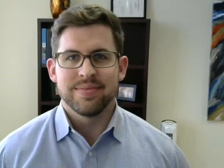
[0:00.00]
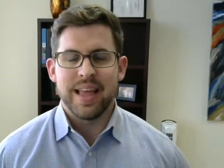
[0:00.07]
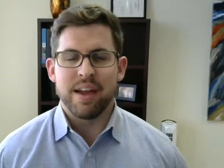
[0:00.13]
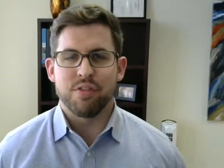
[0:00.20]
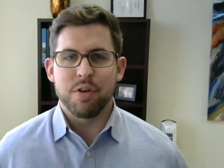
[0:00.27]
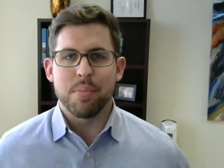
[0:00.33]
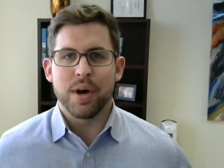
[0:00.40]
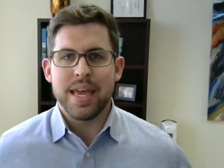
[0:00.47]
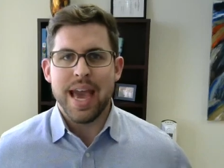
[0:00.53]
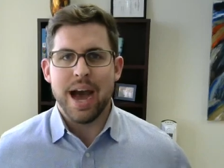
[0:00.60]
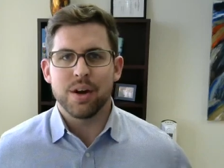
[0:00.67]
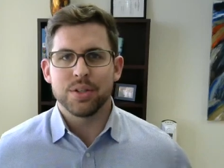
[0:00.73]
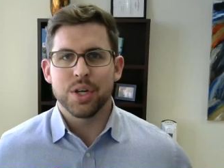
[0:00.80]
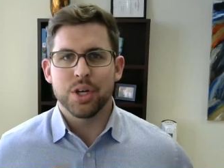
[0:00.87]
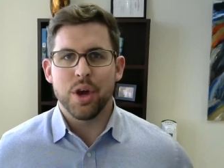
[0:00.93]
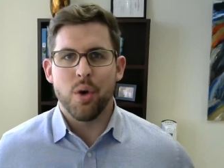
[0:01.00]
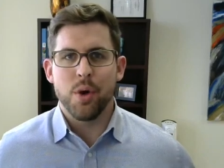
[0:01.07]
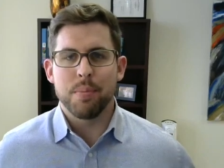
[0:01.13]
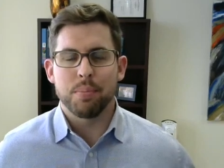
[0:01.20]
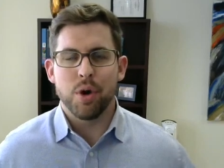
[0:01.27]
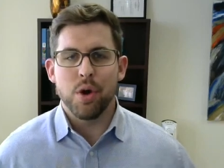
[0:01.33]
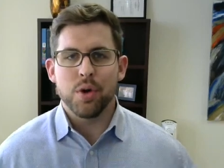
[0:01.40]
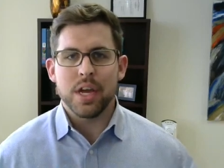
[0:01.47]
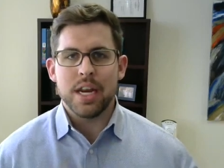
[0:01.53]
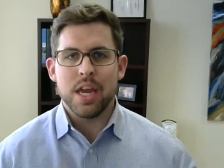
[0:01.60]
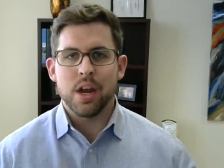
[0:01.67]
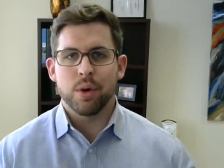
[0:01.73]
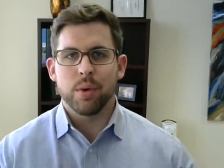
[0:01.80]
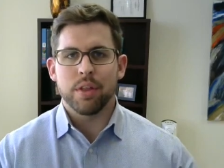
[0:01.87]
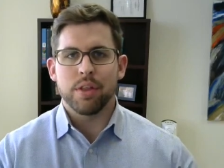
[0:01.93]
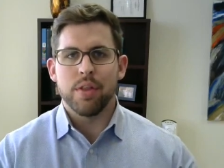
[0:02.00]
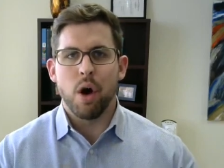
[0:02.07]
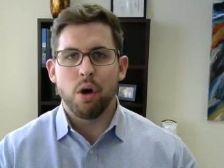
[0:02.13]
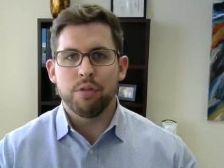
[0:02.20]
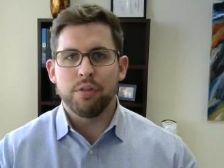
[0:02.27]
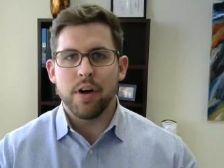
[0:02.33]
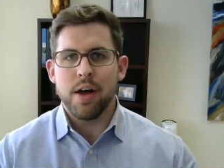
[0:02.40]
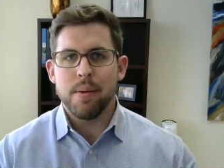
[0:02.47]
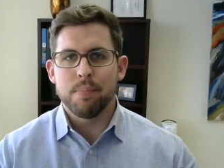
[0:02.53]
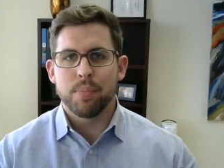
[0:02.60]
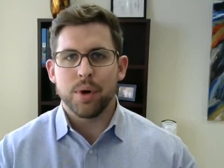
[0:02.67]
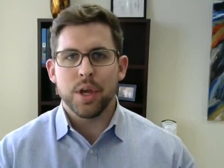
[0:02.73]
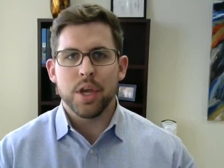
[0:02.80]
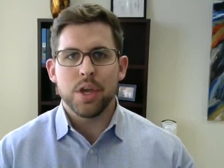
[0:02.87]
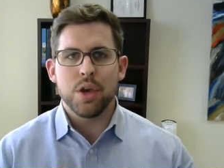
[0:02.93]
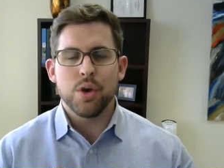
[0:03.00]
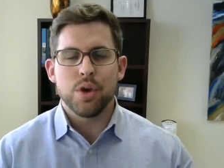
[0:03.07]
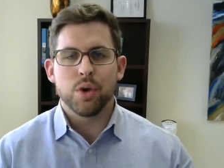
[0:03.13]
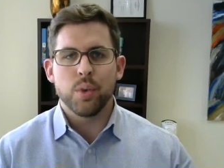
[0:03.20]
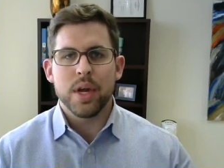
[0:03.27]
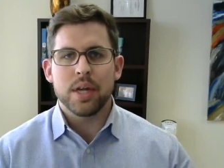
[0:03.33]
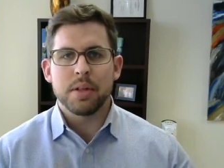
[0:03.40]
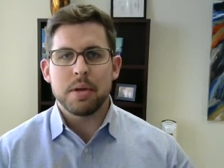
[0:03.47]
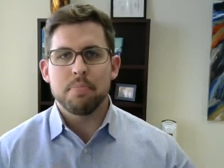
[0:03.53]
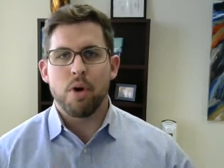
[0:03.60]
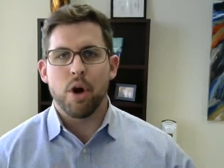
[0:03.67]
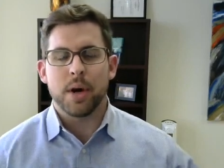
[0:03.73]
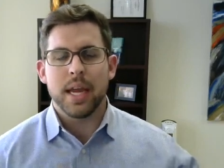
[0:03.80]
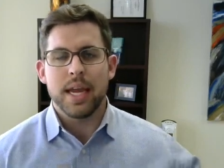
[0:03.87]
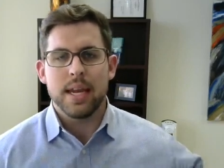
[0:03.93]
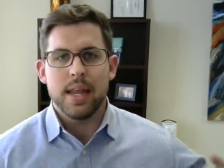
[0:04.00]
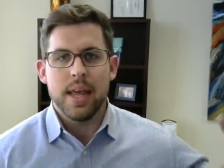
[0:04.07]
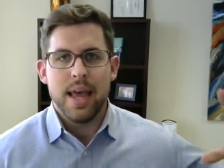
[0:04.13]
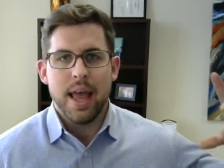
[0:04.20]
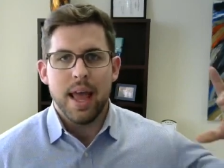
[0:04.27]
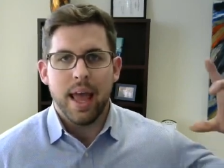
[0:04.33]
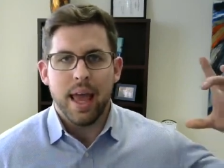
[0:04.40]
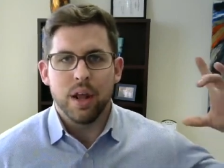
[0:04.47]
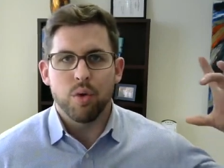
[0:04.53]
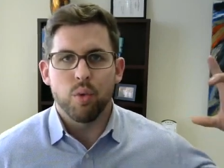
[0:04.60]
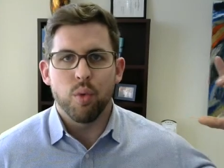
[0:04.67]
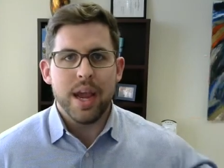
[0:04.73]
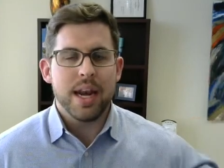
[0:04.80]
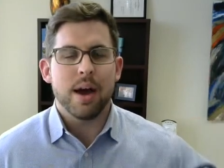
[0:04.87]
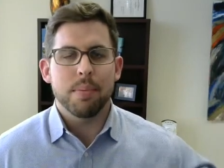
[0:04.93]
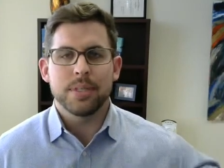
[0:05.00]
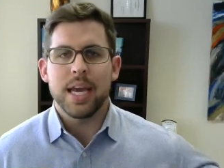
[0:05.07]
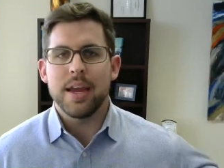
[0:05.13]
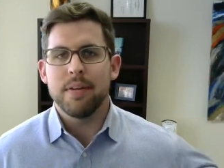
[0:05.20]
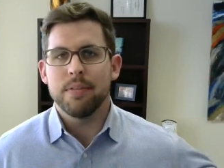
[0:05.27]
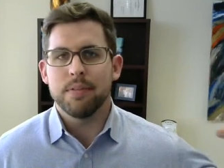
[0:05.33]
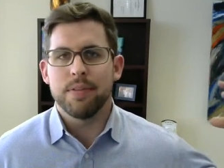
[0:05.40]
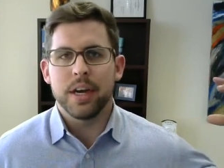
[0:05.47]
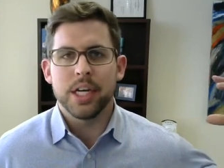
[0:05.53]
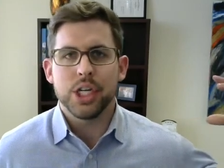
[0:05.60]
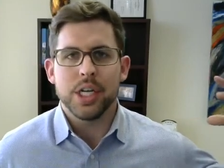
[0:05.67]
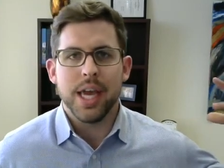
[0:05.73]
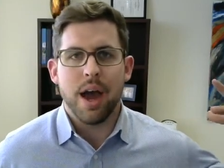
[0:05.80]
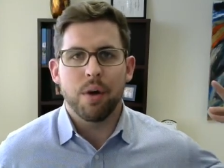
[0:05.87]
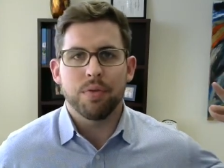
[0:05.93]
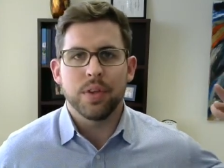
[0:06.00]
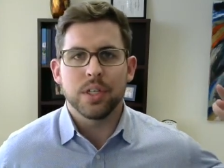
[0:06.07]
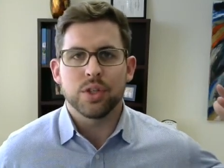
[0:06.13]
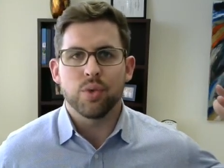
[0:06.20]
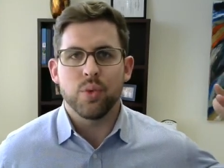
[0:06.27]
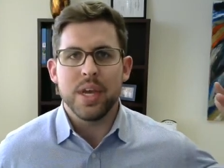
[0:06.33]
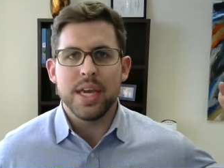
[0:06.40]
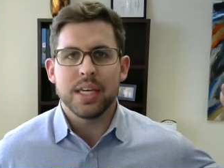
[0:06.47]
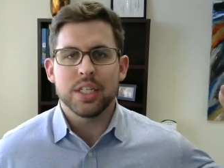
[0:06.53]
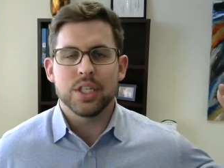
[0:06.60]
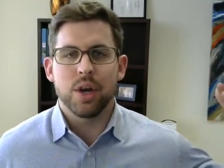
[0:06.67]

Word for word: Everybody, how's it going? Brogan here with Nova, bringing you your weekly market and rate update, finishing out this week.